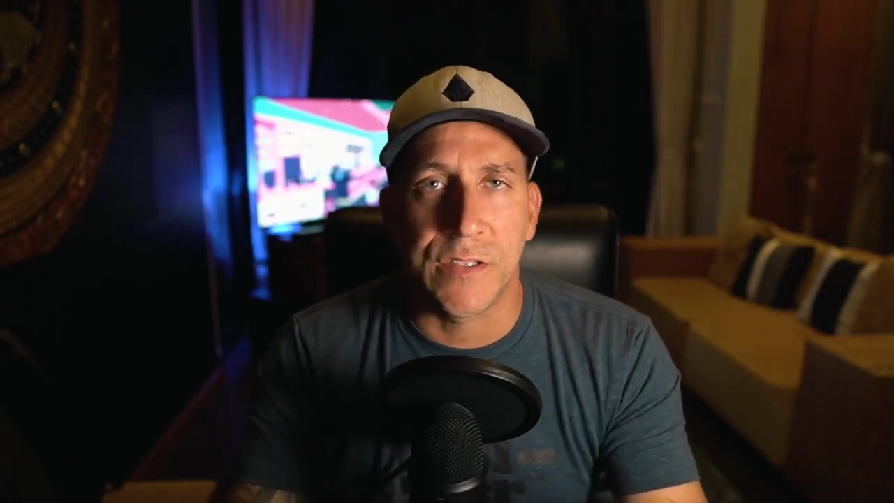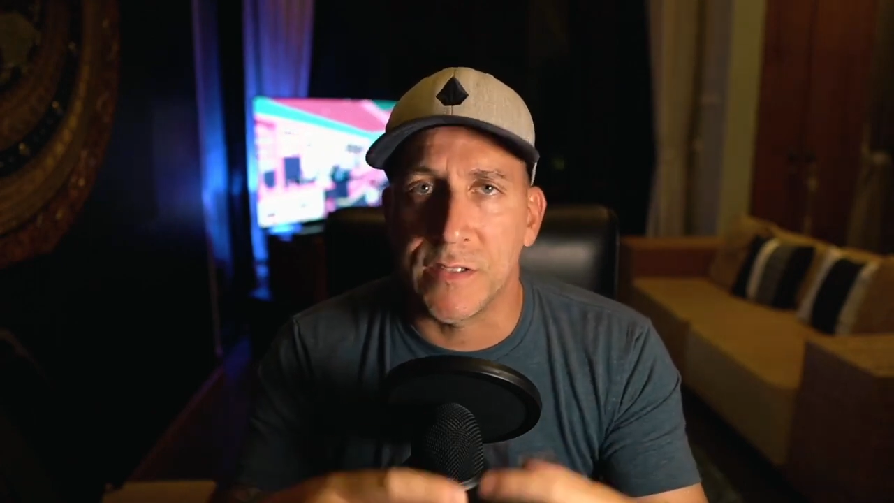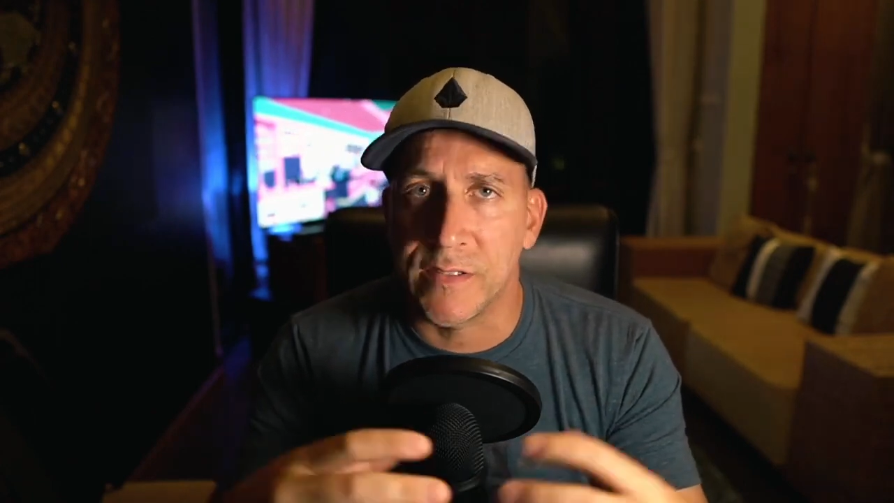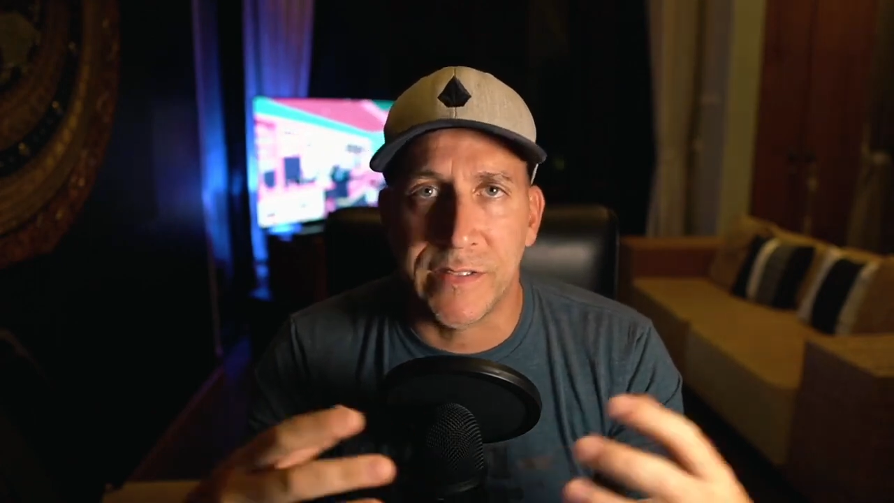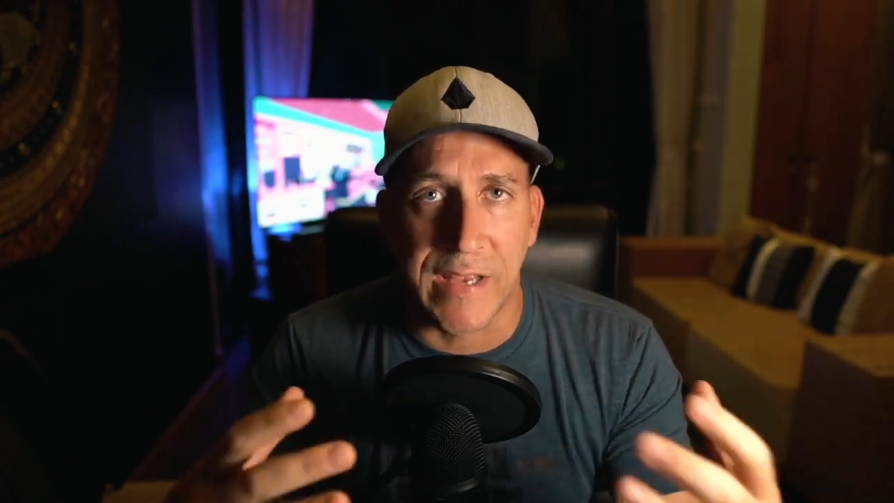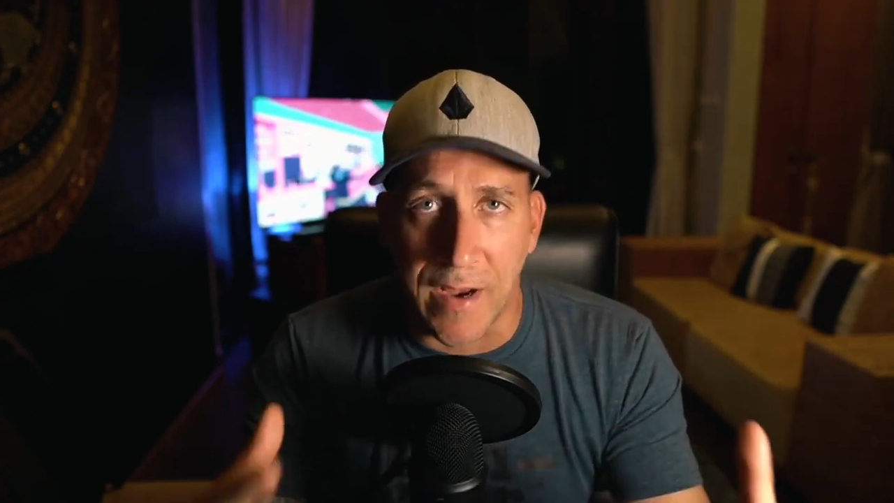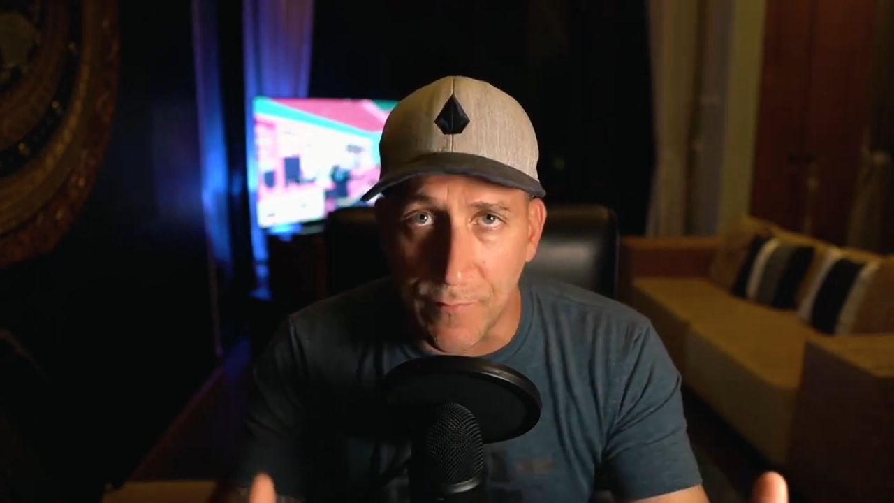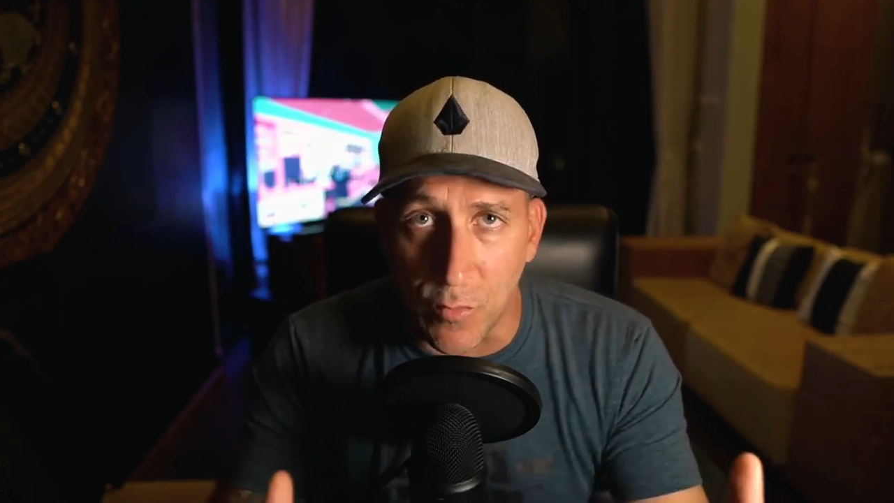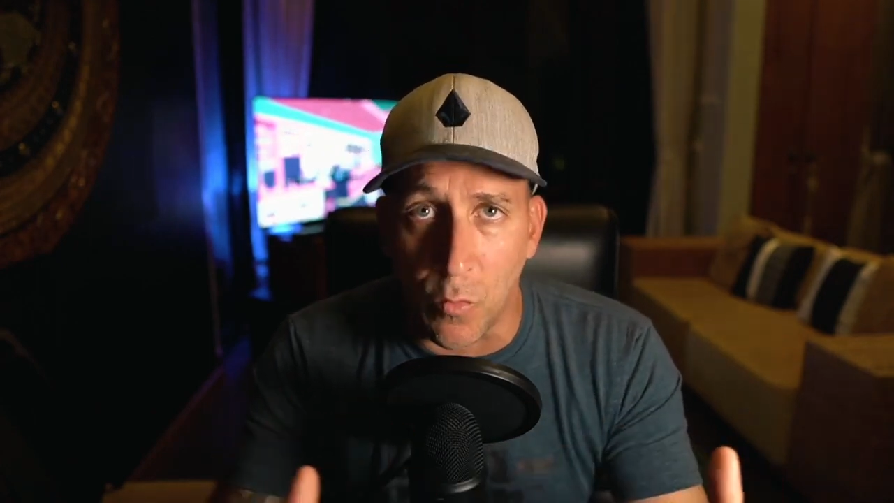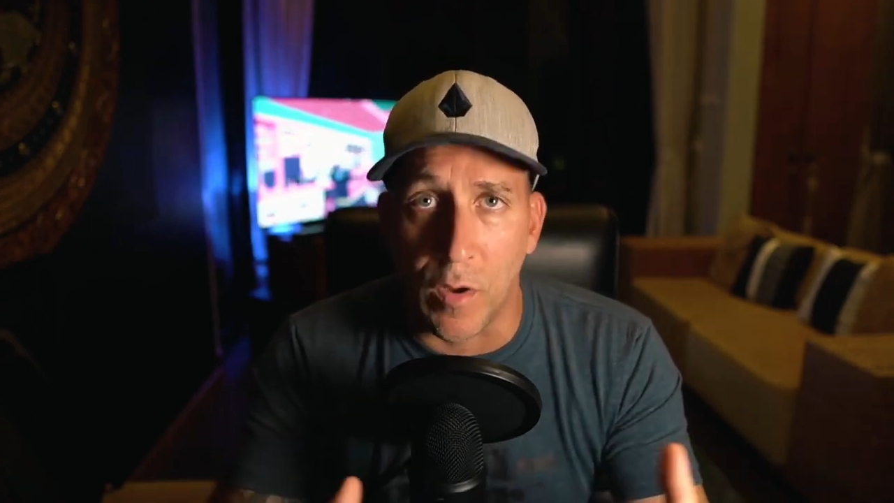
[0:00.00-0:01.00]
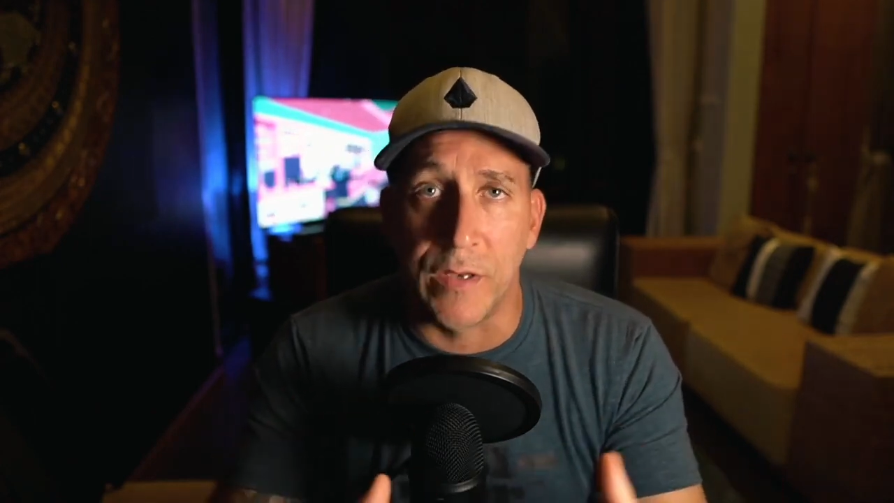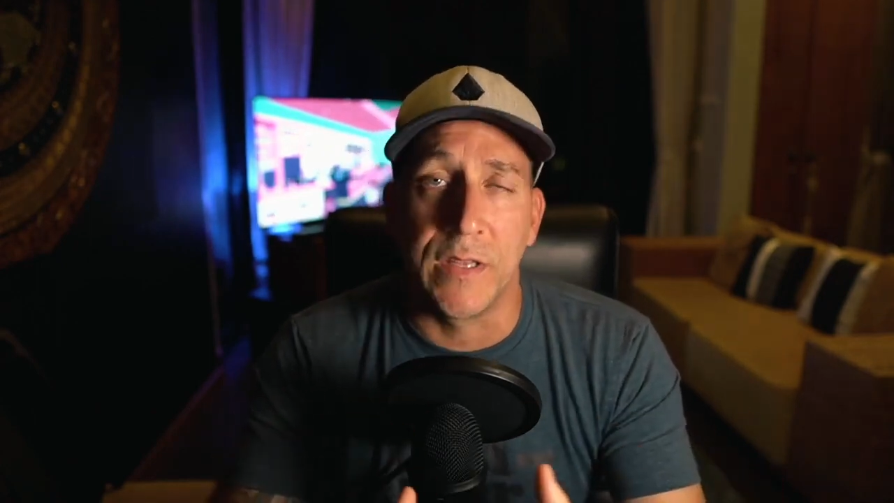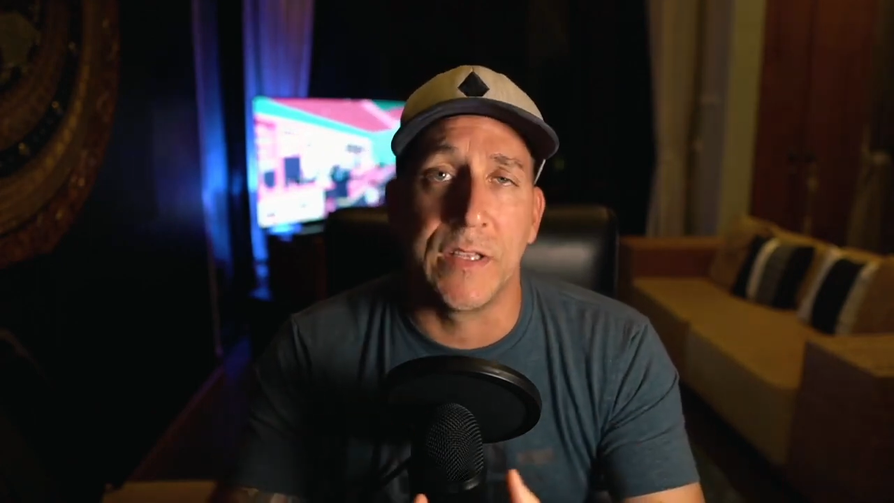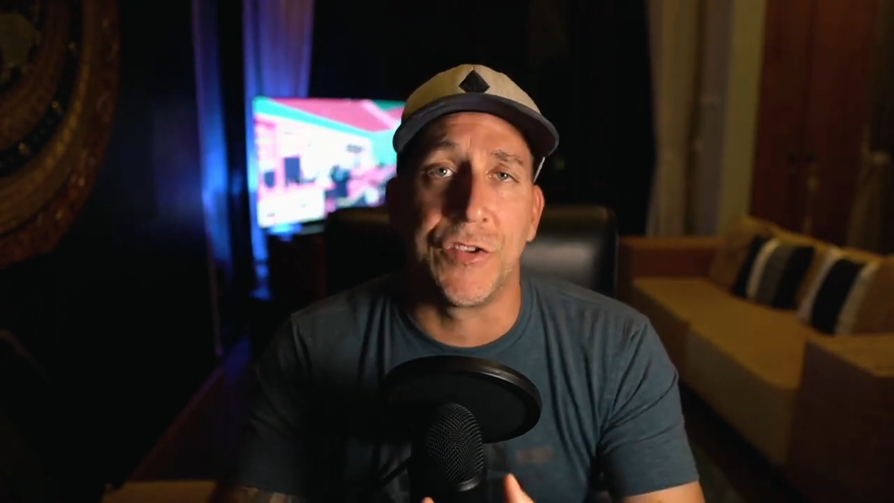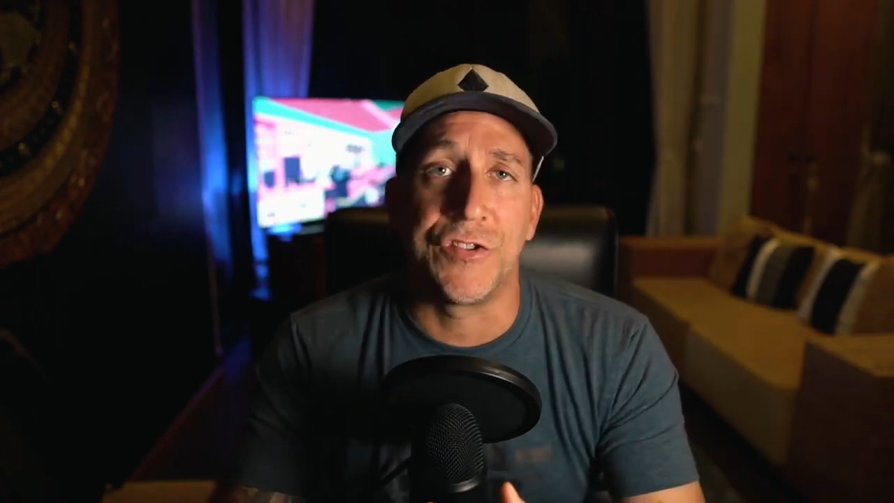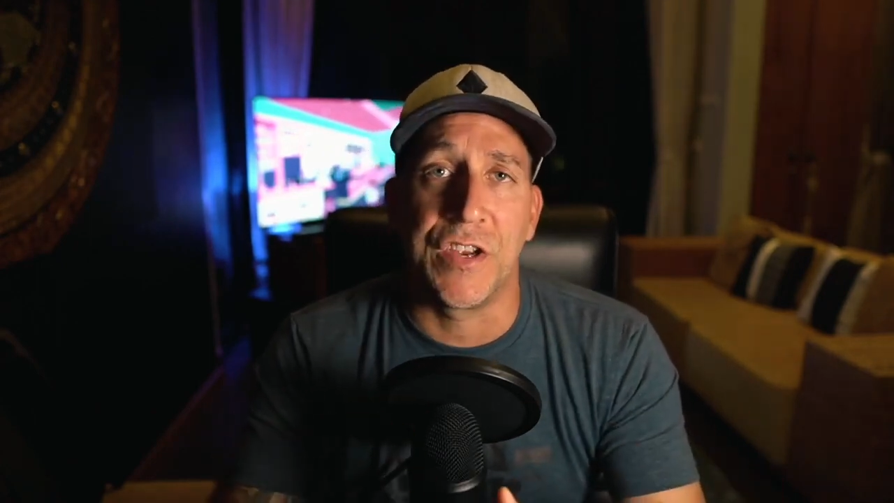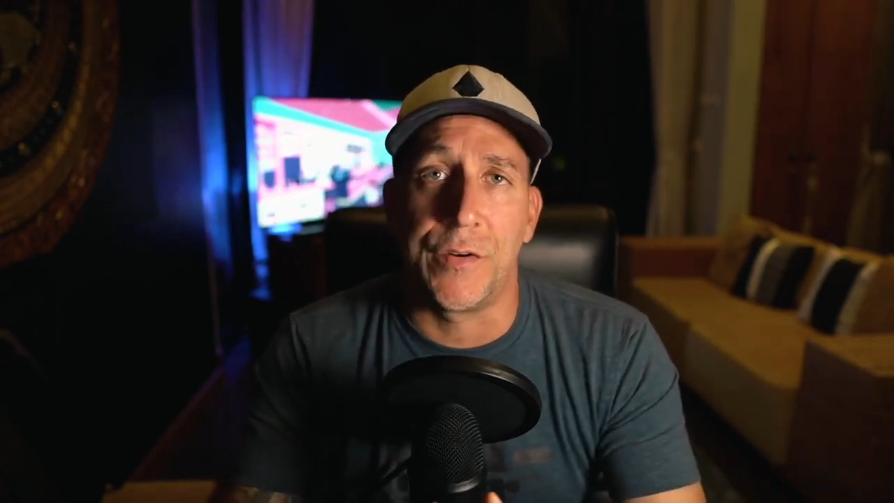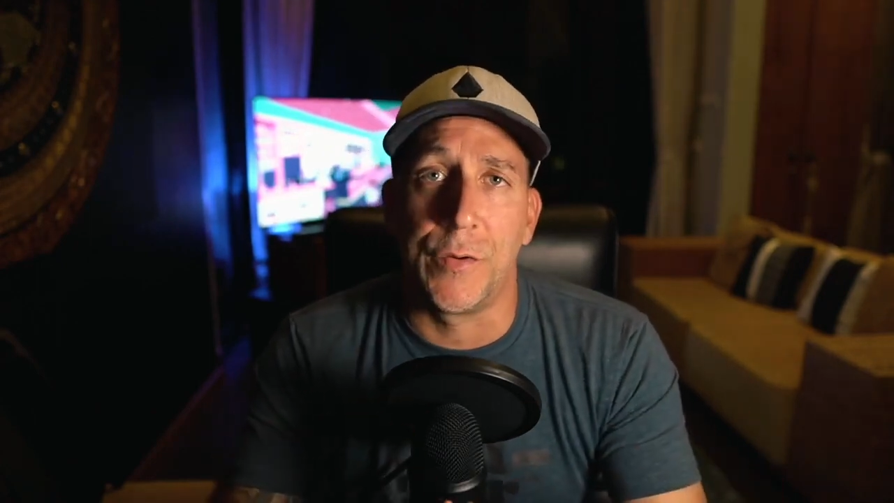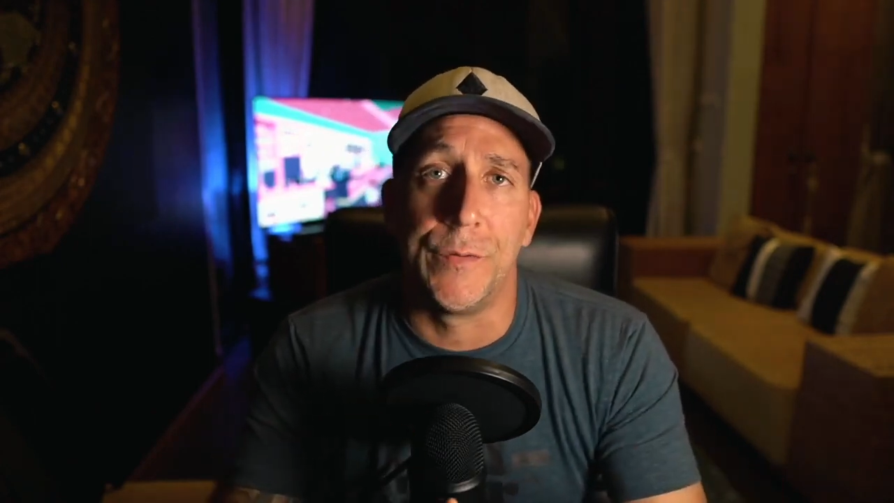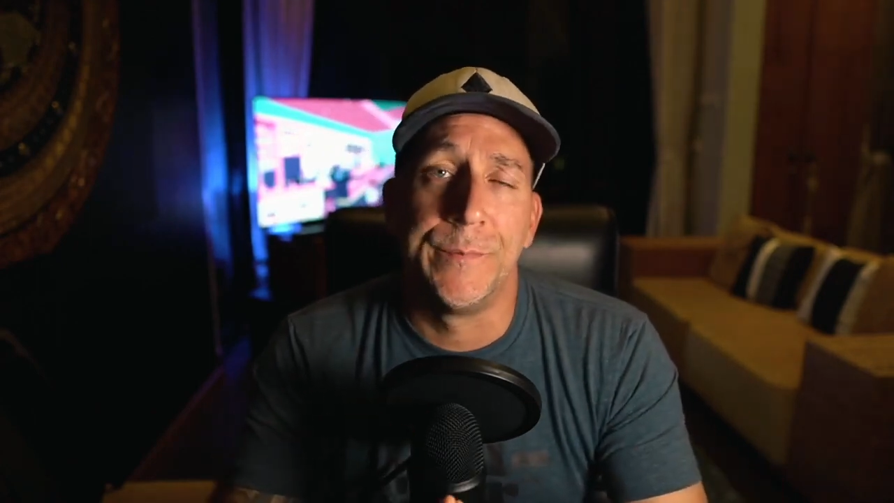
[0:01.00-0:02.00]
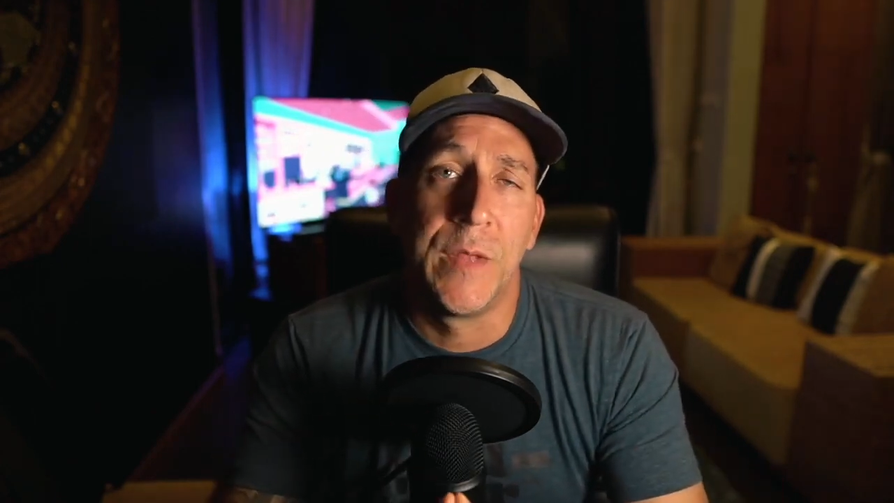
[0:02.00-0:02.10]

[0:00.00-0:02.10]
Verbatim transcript: just to everyone in general.